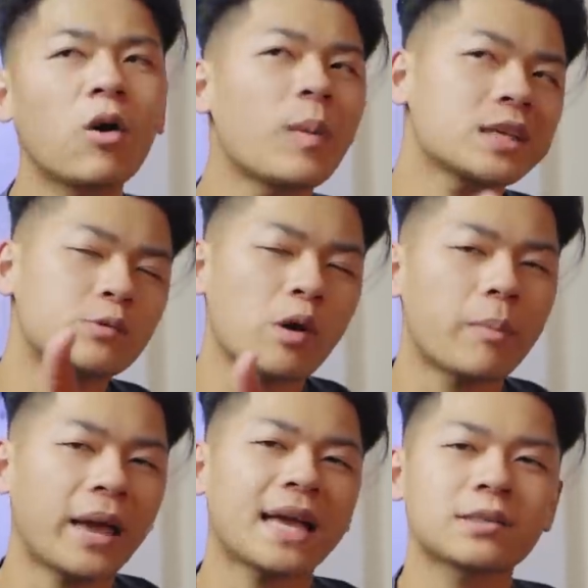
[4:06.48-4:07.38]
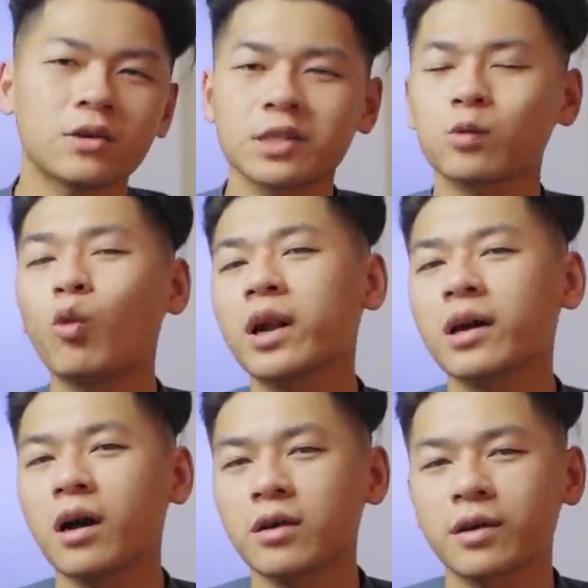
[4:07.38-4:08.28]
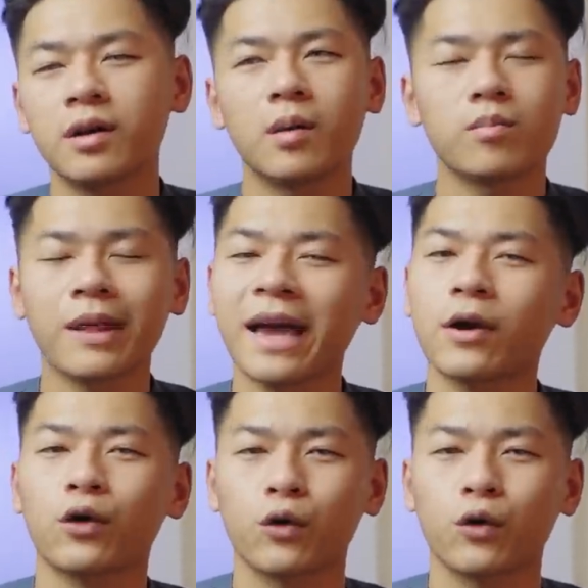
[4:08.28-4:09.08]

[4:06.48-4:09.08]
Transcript: All my sweatpants are just one color, black or